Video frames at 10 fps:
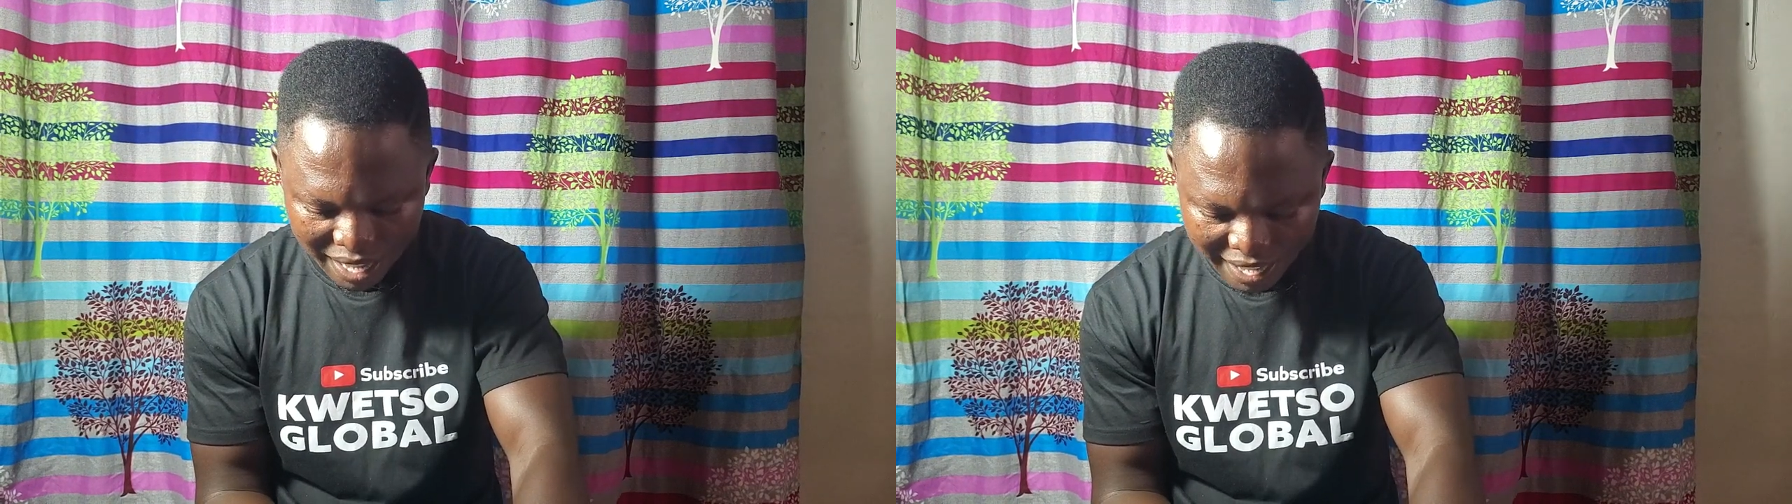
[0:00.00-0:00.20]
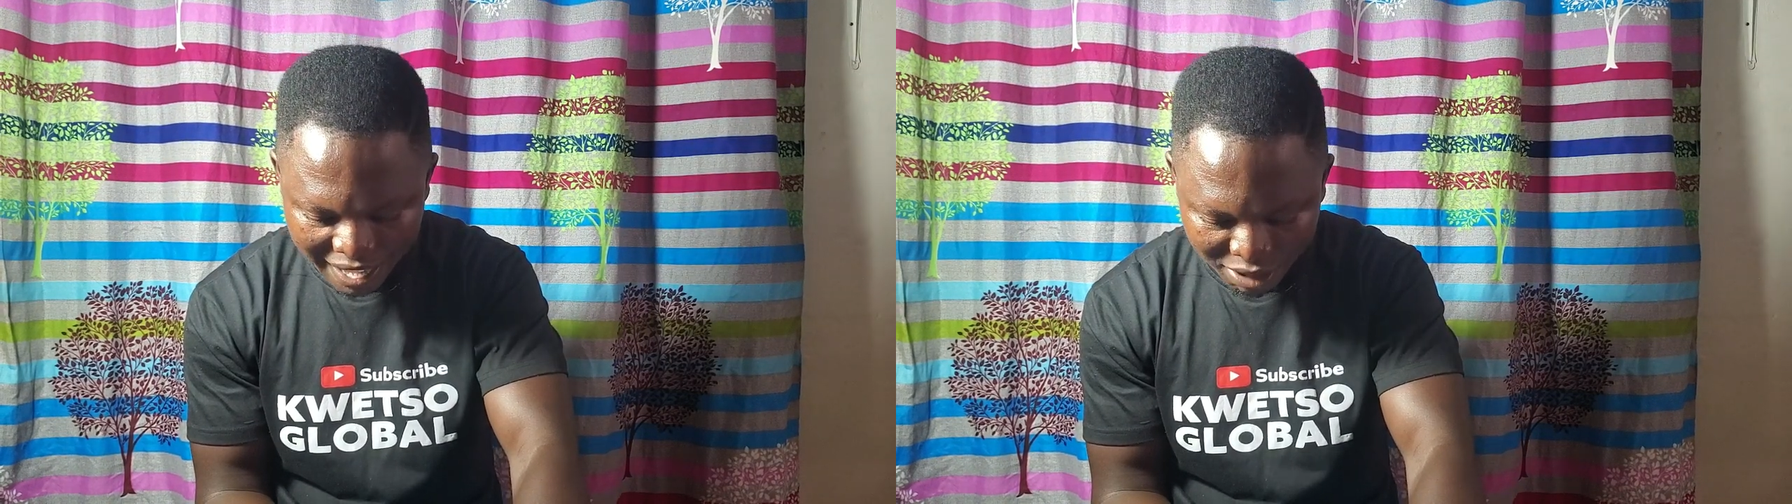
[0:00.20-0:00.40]

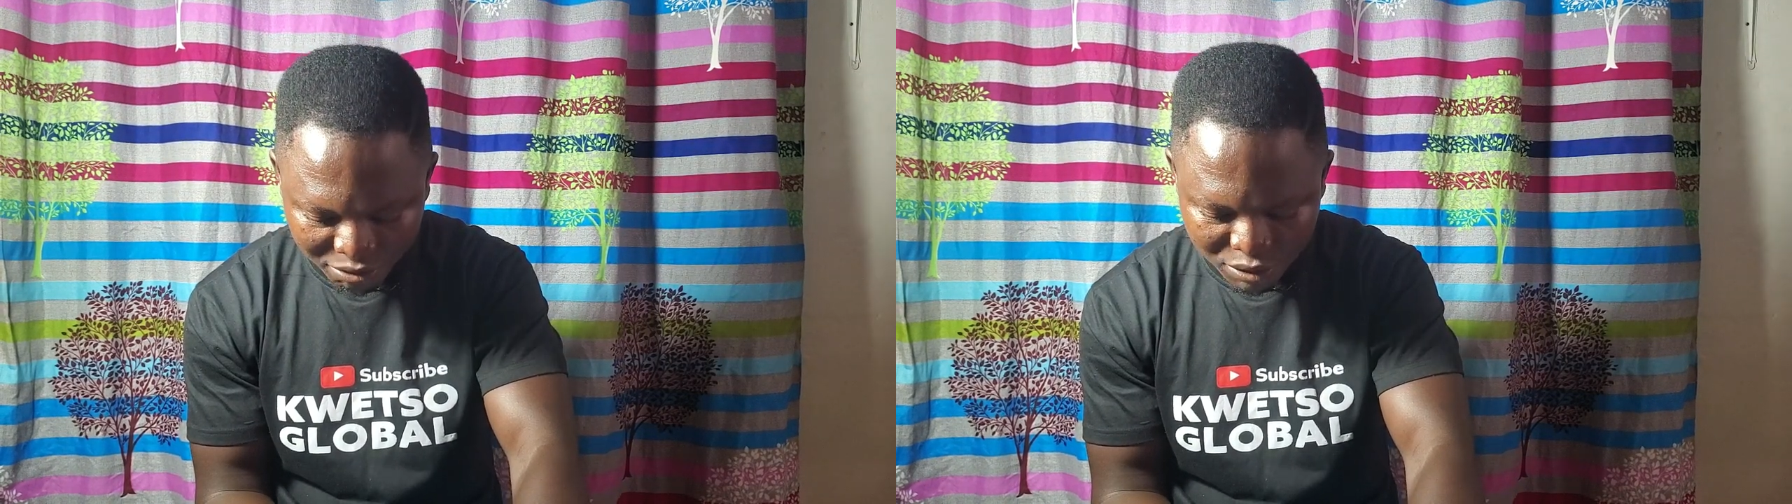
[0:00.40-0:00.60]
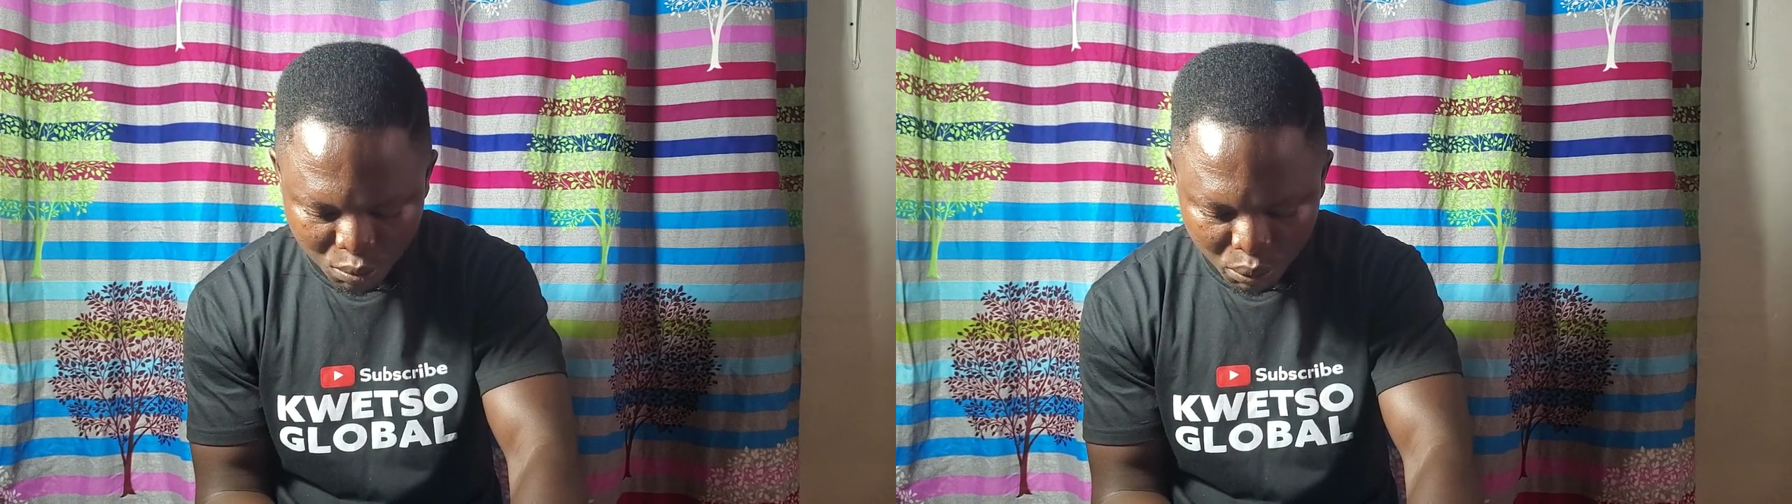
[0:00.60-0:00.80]
I
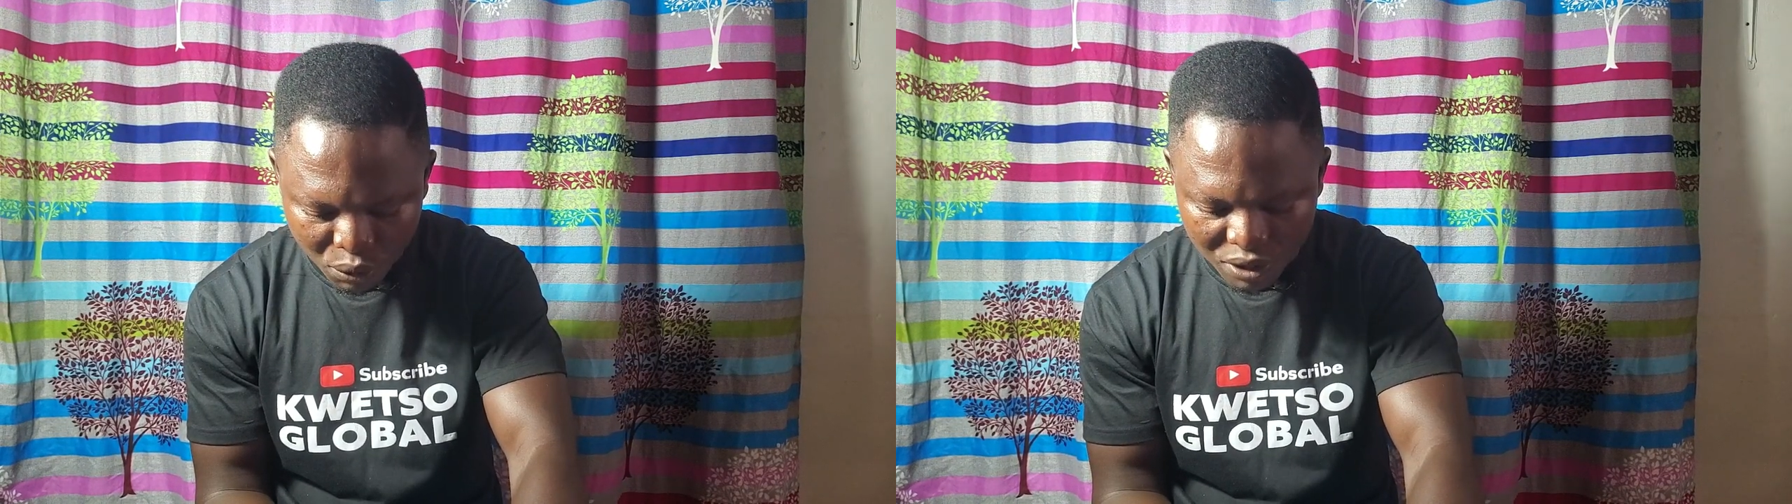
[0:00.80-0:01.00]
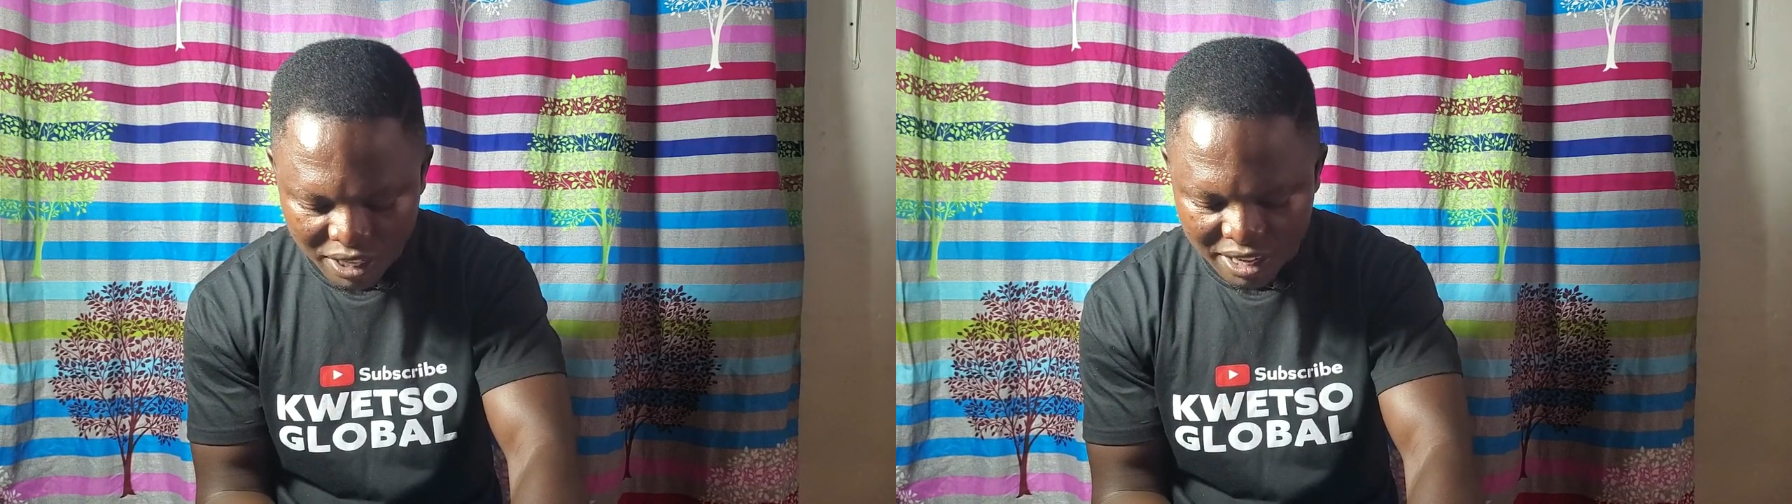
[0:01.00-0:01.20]
have
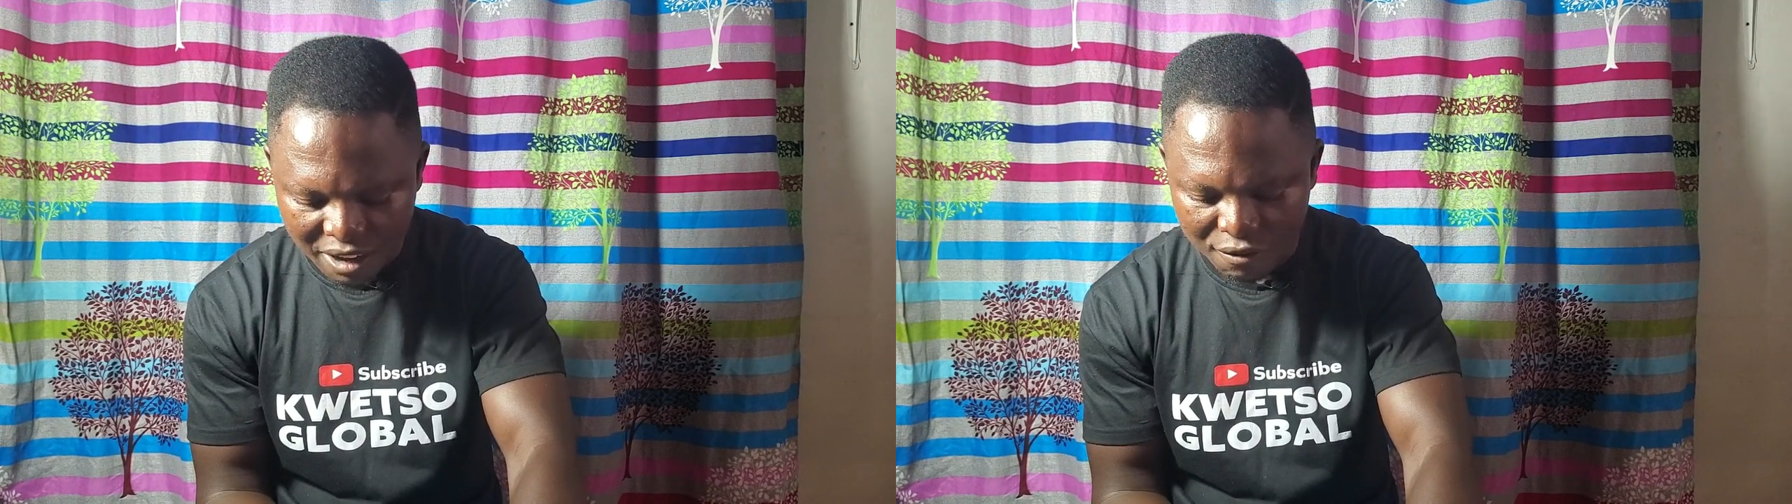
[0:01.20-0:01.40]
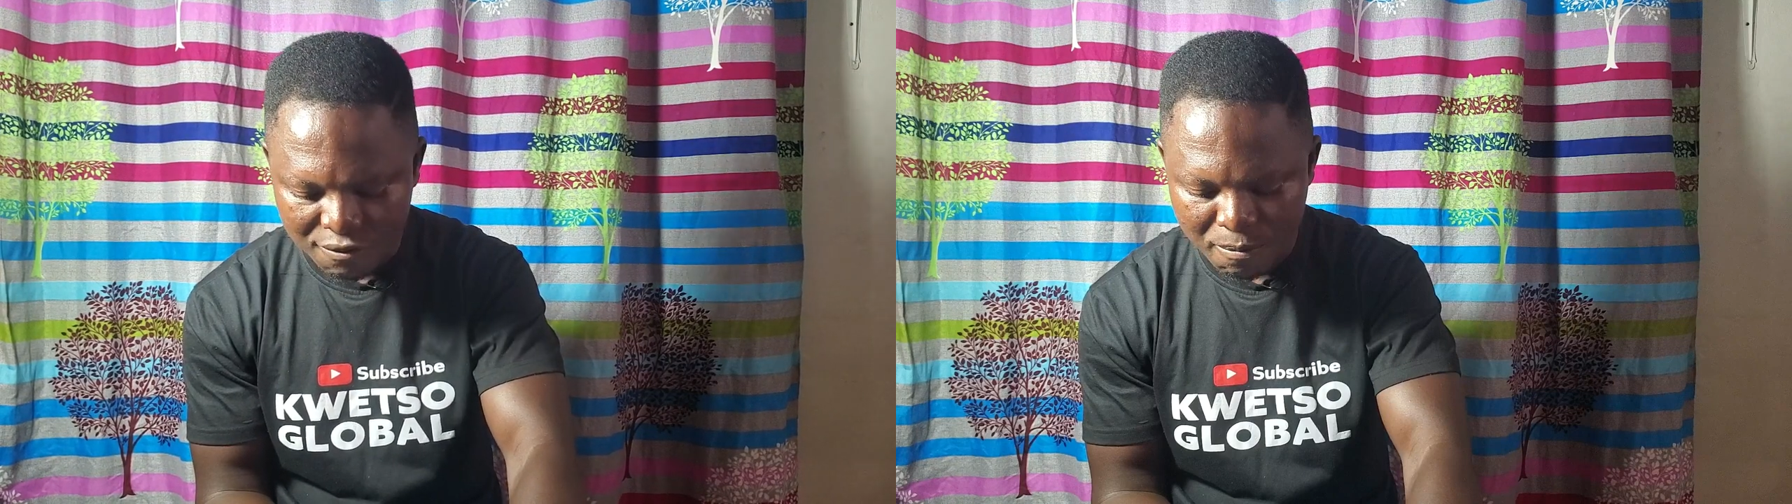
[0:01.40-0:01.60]
spilled
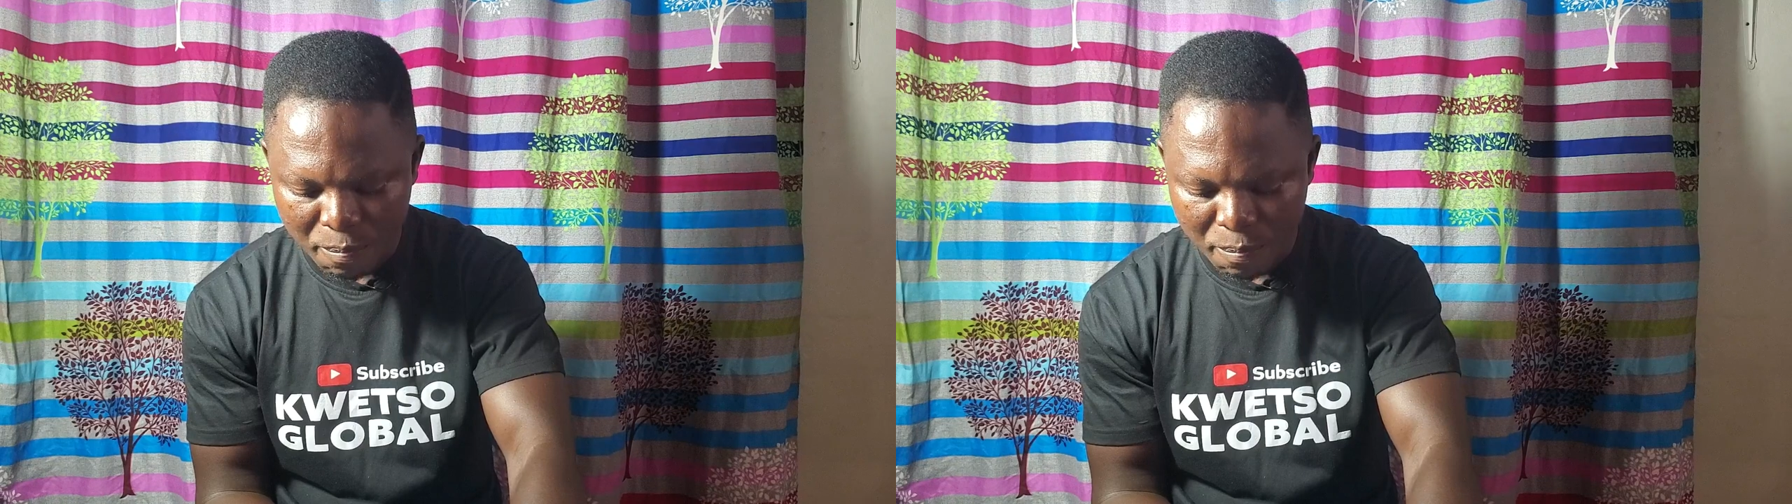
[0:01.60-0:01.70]
enough